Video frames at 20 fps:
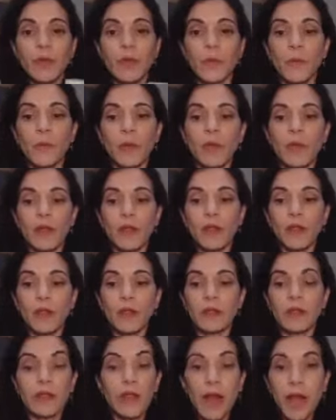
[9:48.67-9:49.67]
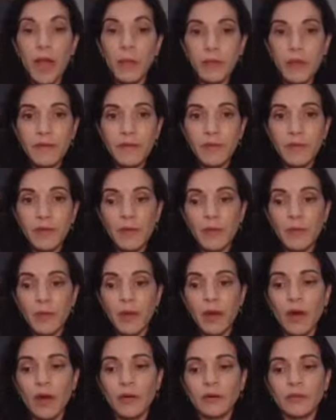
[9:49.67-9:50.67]
will not bevel her
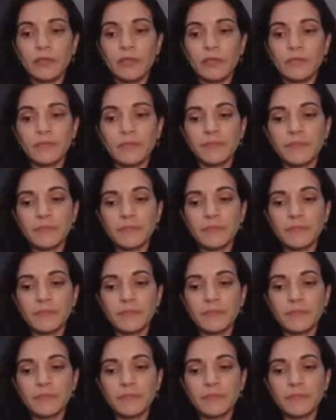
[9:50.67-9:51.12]
bars